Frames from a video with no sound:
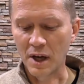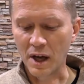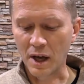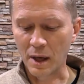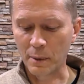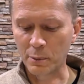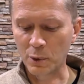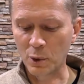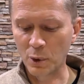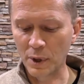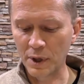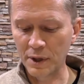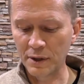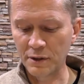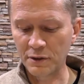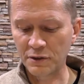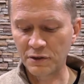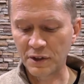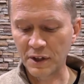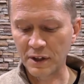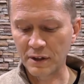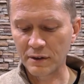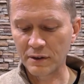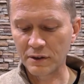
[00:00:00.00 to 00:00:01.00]
I'm going to
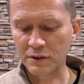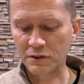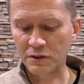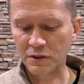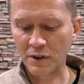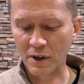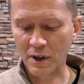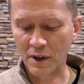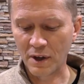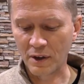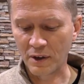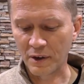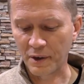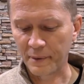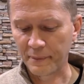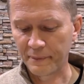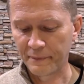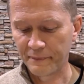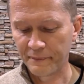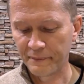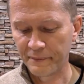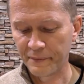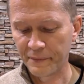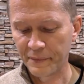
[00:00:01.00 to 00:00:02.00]
sing the
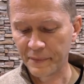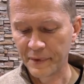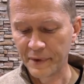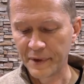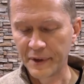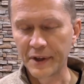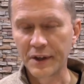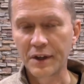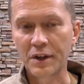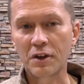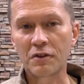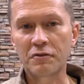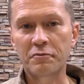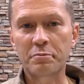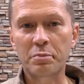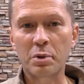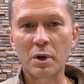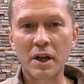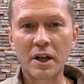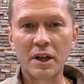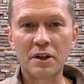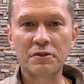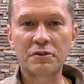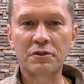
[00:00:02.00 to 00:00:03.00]
song of
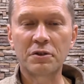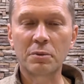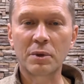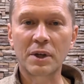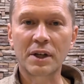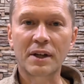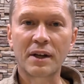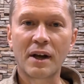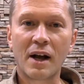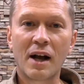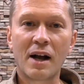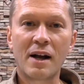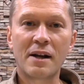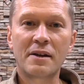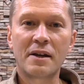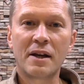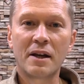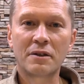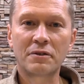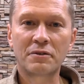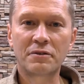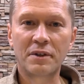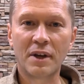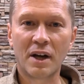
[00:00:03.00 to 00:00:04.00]
praise to what God
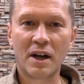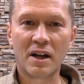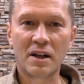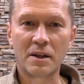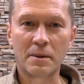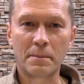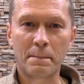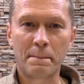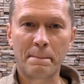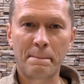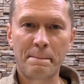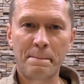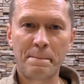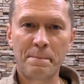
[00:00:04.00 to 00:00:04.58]
has done.